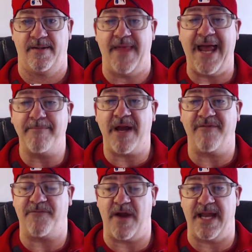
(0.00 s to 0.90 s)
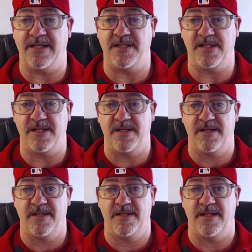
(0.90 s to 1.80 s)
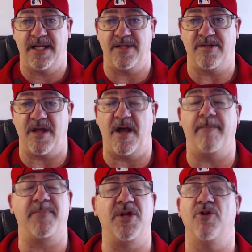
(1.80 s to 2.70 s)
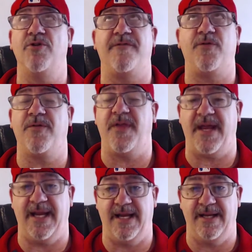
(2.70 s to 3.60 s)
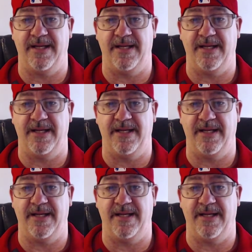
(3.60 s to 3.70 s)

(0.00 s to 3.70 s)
that, my friends, is a beautiful thing.